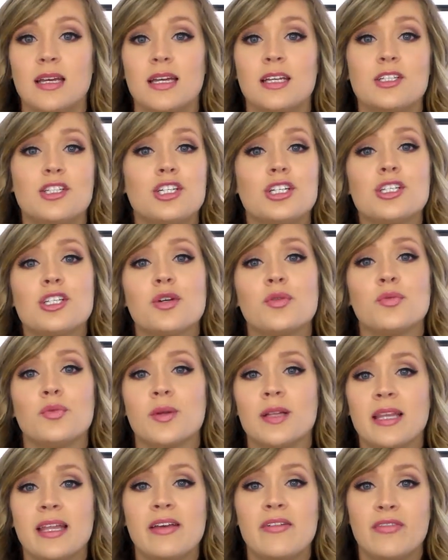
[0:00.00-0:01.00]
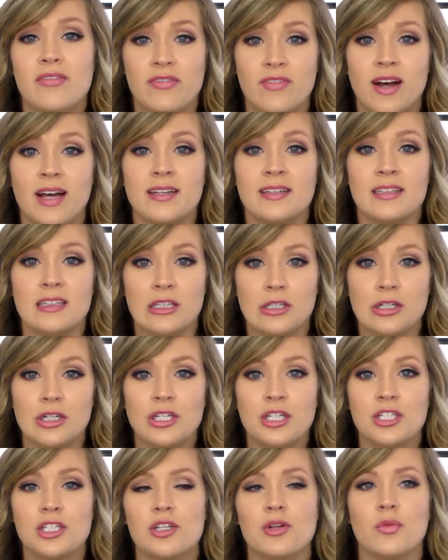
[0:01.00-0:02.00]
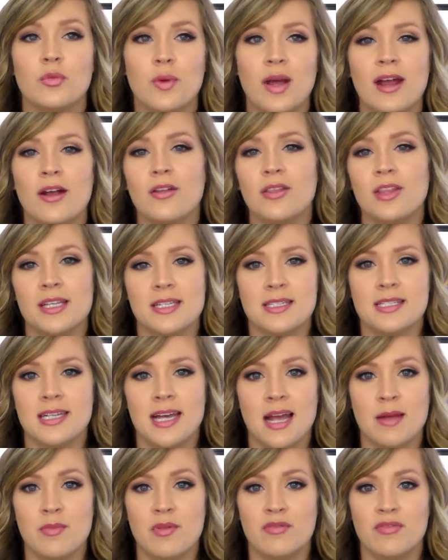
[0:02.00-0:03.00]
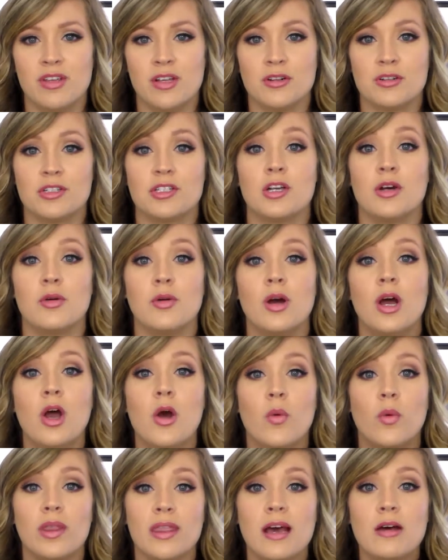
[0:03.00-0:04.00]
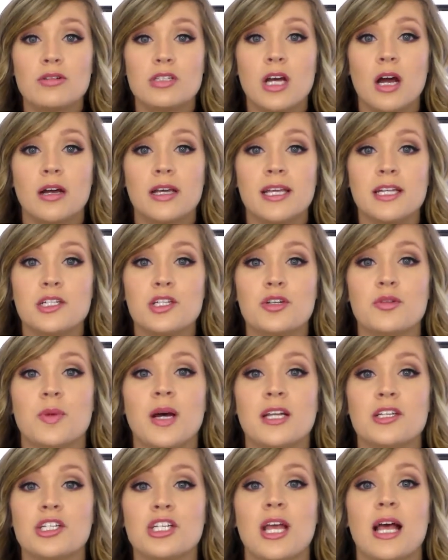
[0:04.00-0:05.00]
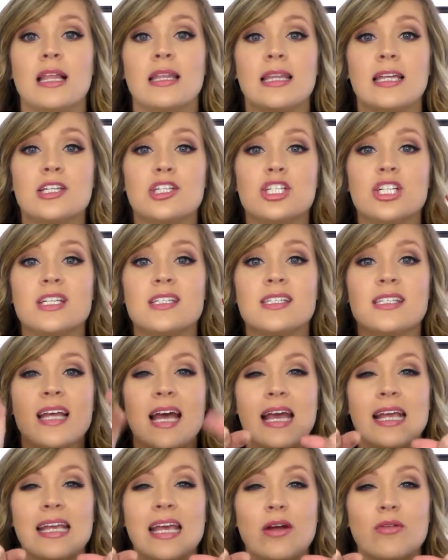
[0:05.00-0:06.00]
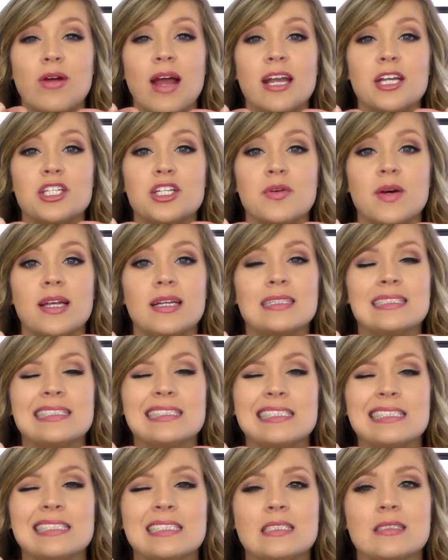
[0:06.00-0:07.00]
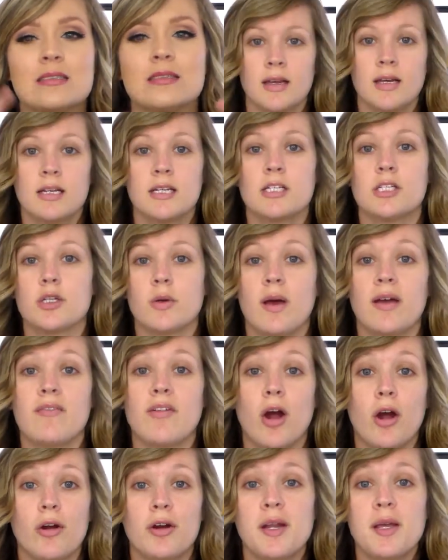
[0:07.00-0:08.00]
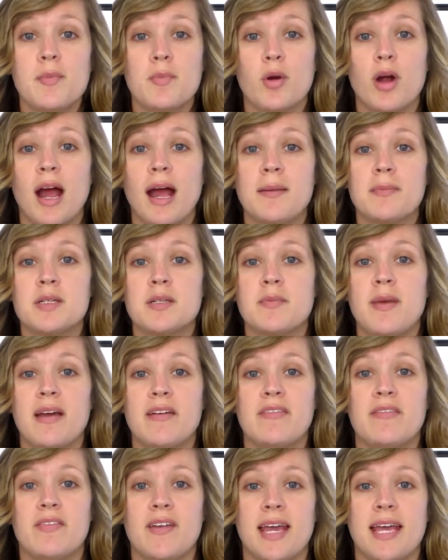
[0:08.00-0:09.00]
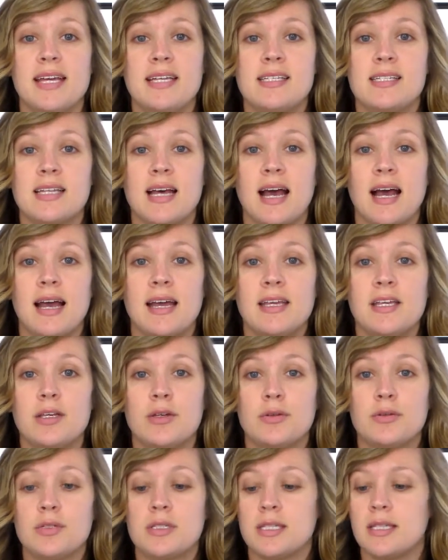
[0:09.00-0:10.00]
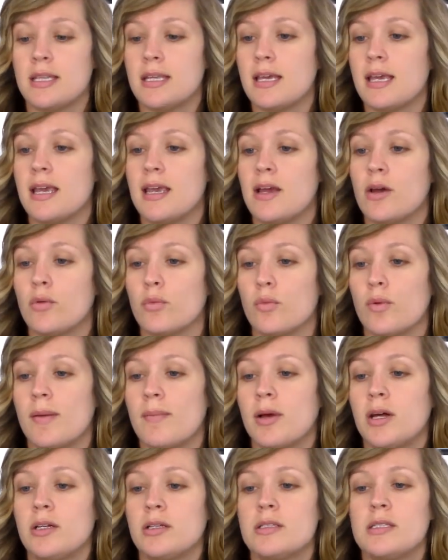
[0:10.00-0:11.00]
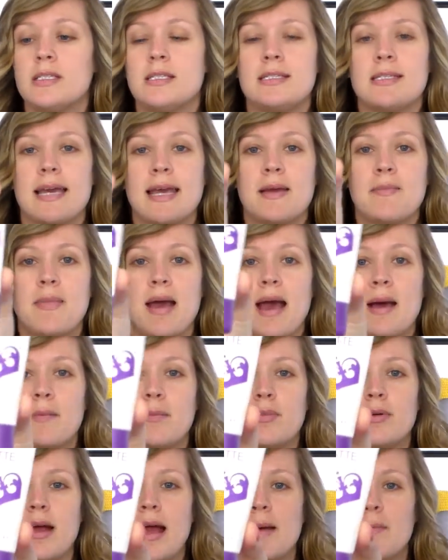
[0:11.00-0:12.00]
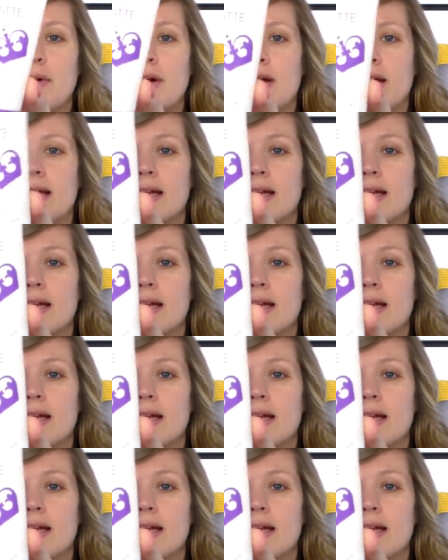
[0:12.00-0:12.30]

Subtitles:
It's just a really fun look to wear this time of year. So without talking too much, let's just get right to it. So I've already primed my face. I use the Rimmel Stay Matte Primer.